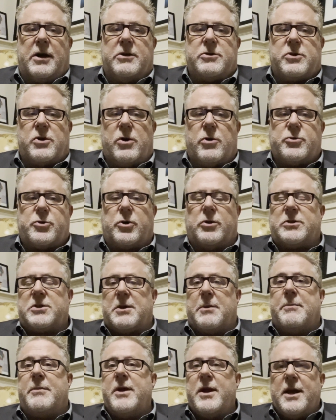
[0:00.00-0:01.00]
So those are
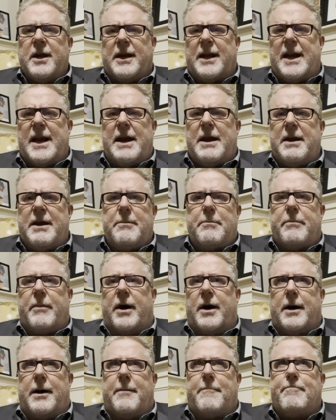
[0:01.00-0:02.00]
some key
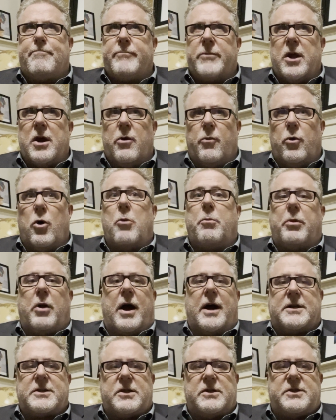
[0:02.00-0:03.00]

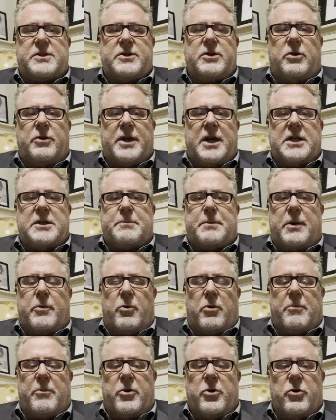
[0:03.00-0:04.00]
roadblocks that still need to be
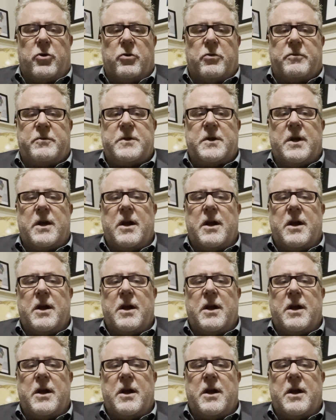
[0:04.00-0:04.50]
removed.